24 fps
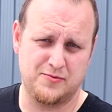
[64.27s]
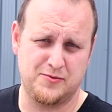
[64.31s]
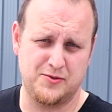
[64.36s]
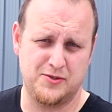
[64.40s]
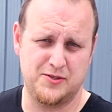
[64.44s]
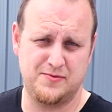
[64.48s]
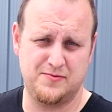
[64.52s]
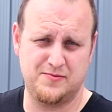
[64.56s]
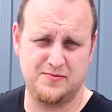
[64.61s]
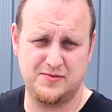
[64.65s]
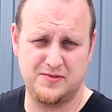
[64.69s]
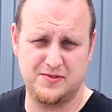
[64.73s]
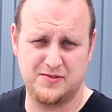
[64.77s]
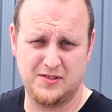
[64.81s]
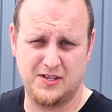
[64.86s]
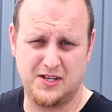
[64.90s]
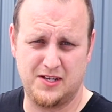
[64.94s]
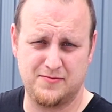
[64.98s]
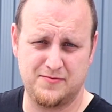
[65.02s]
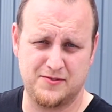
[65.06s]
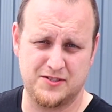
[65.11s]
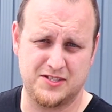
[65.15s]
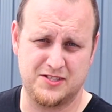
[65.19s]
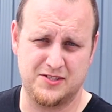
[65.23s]
foot
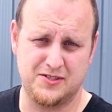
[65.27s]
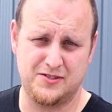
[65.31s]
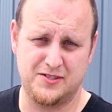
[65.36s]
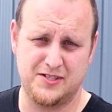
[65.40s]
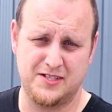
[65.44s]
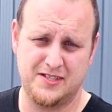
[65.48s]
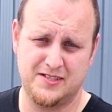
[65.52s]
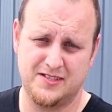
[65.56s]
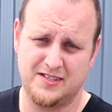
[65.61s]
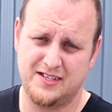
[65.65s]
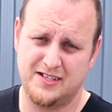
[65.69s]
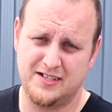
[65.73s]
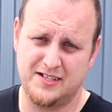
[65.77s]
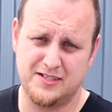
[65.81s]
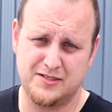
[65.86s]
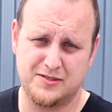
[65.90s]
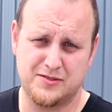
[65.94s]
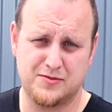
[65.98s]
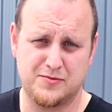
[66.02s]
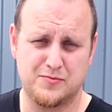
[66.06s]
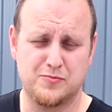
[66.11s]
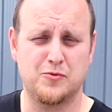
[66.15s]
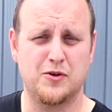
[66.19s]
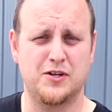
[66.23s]
facility. It
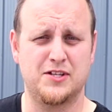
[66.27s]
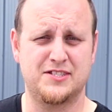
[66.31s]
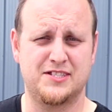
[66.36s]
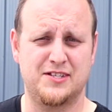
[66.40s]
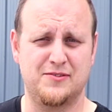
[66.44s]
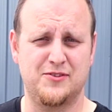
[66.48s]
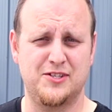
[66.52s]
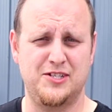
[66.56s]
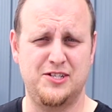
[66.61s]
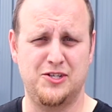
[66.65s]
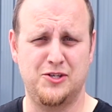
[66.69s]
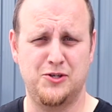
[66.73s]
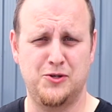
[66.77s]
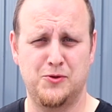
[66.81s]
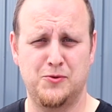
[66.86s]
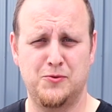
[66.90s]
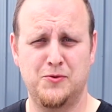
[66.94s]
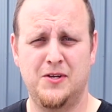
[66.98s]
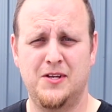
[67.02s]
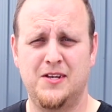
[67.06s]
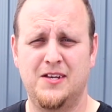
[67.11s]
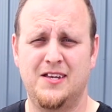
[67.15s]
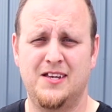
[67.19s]
is relatively new.